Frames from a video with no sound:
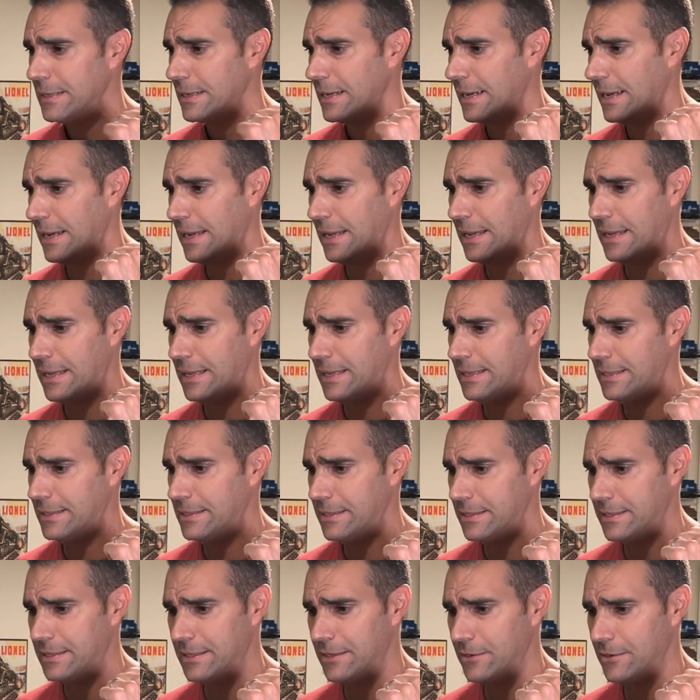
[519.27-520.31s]

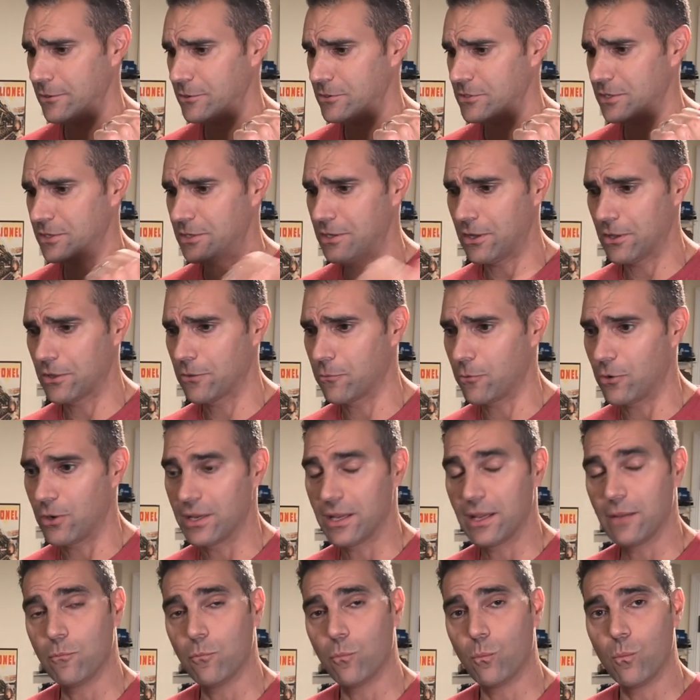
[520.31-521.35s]
and there's another one,
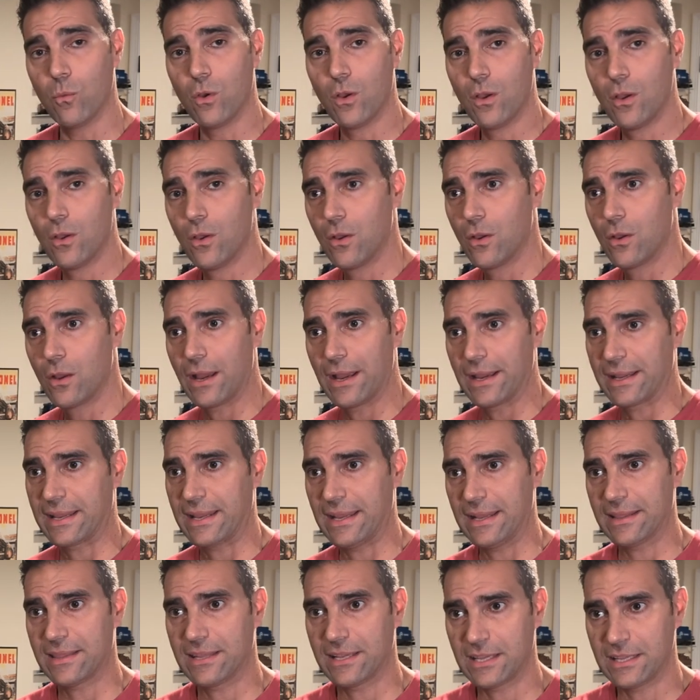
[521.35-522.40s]
and I
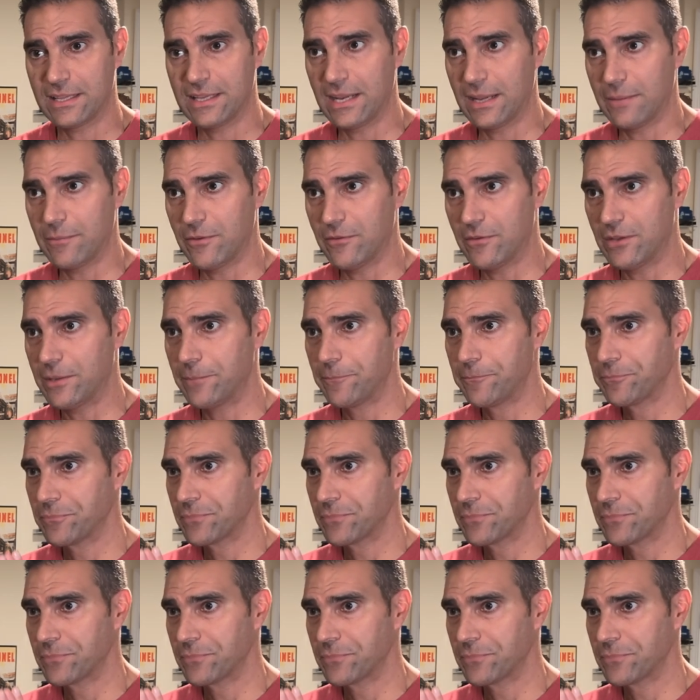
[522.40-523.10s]
can't think of the name of it.